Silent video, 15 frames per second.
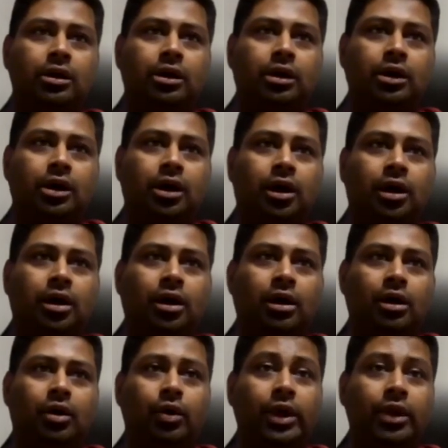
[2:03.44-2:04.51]

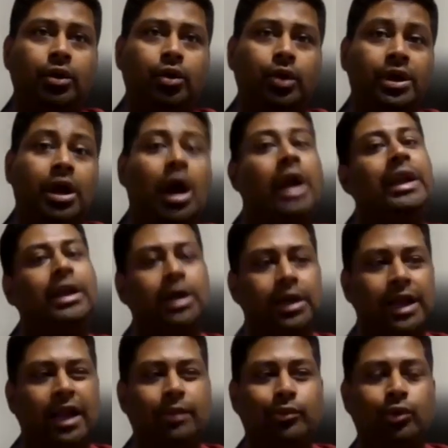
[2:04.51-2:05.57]
going to do an
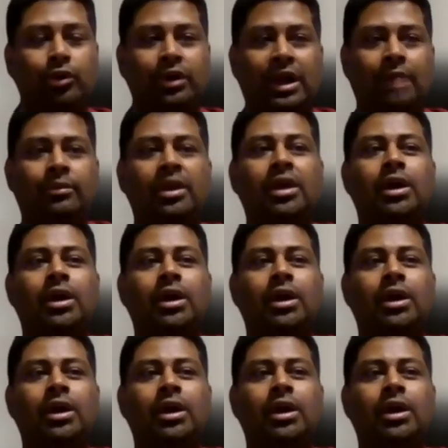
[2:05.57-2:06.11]
undergrad program,